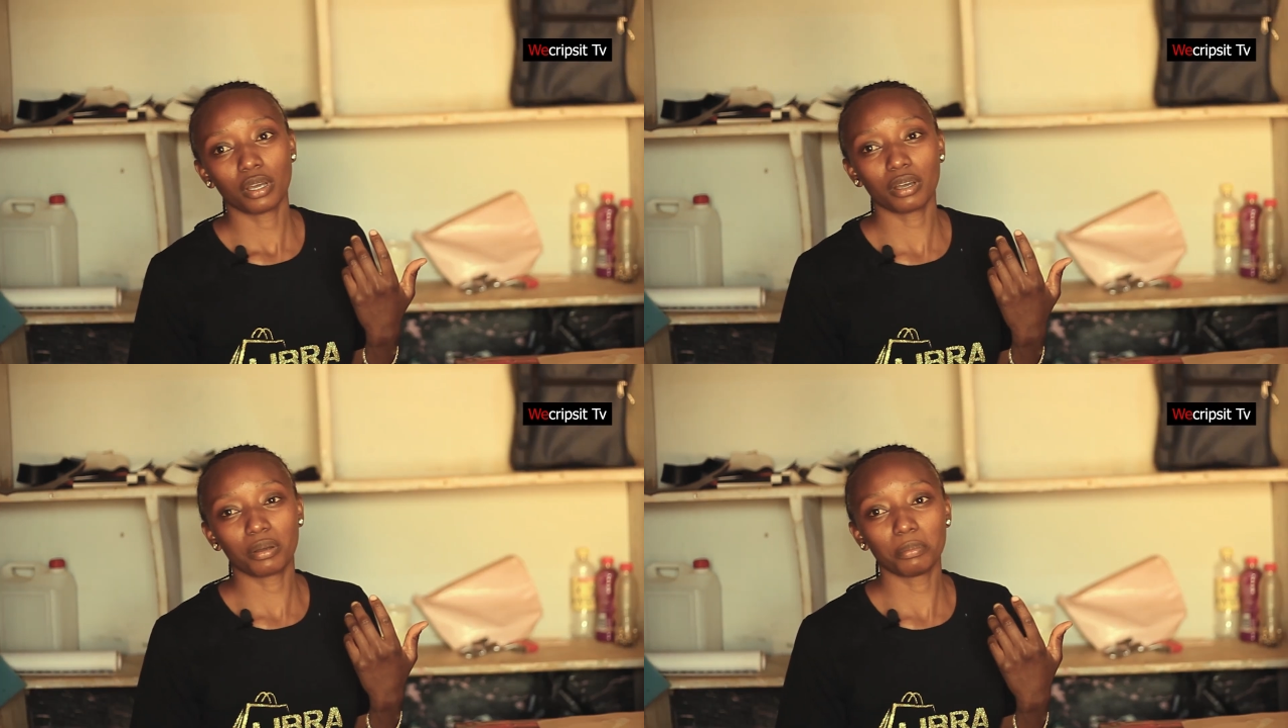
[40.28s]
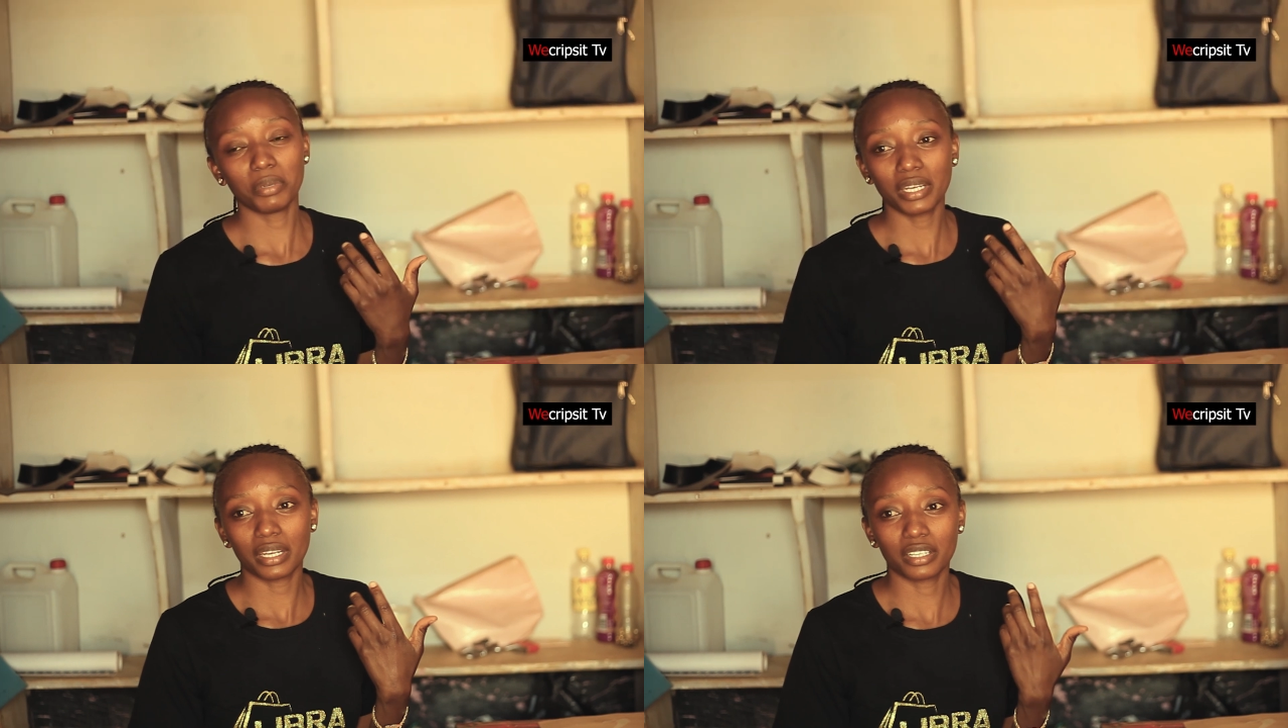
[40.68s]
um,
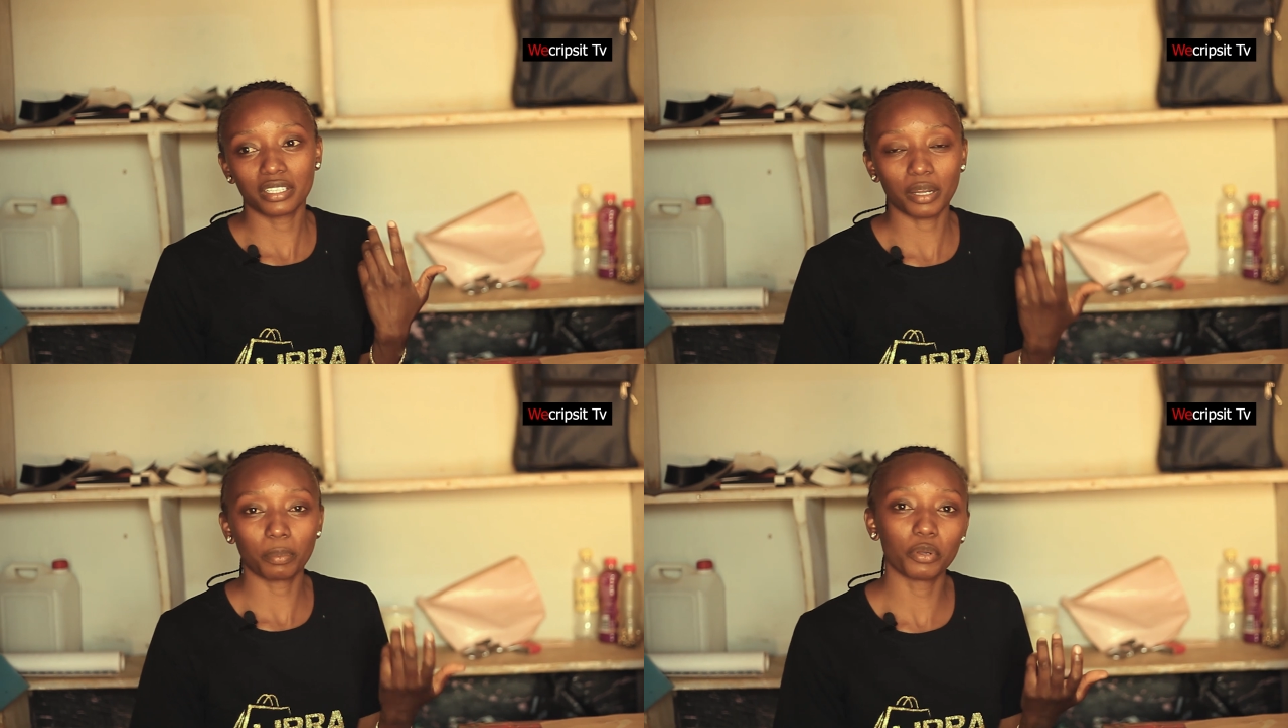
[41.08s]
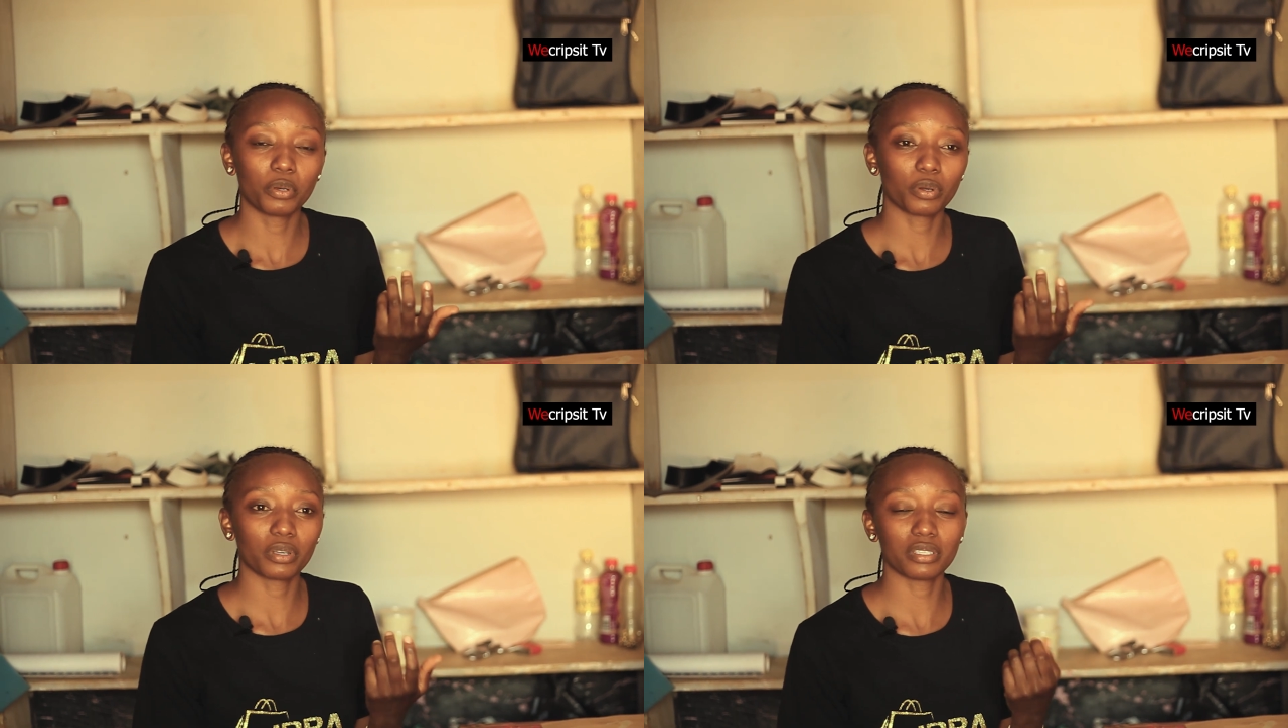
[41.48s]
being an
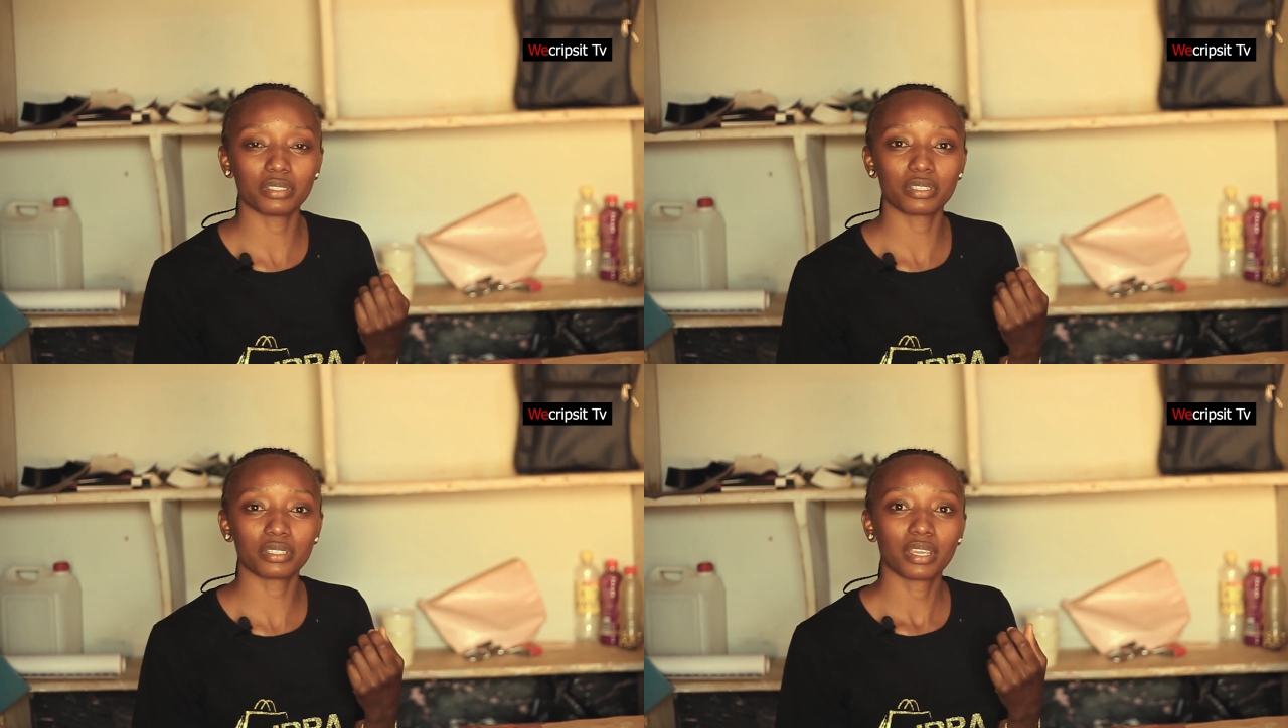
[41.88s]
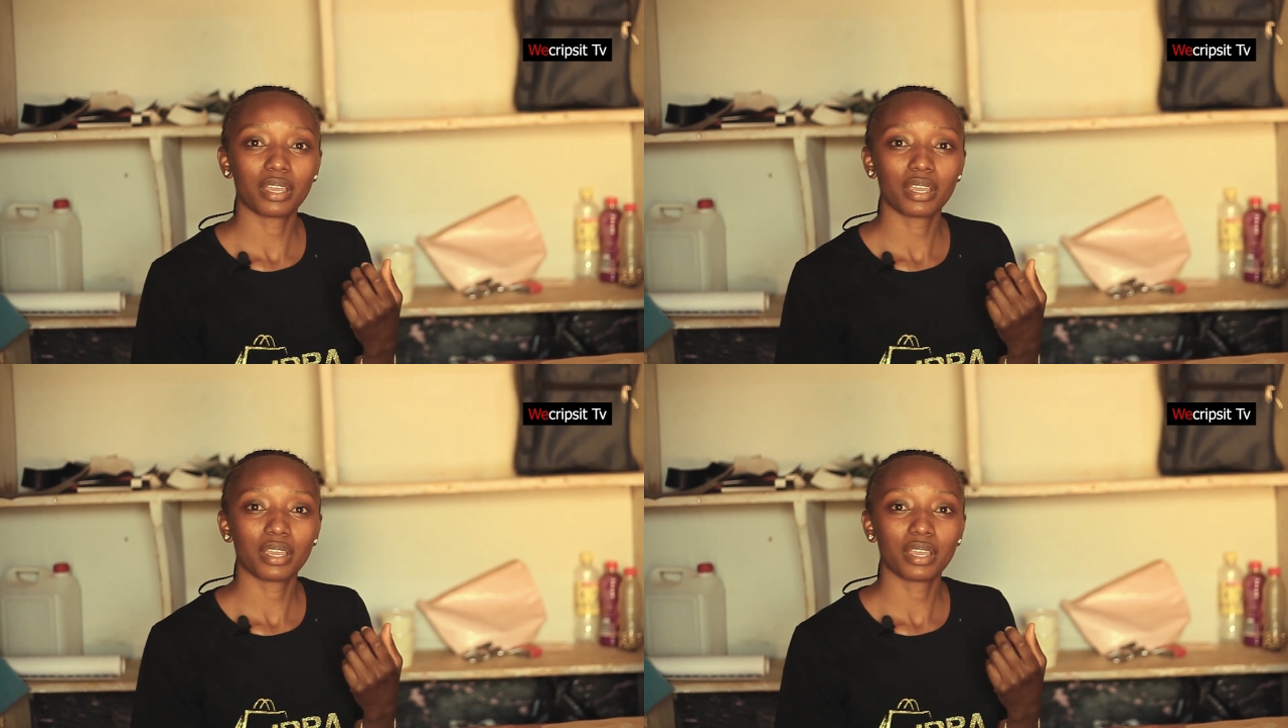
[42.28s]
entrepreneur is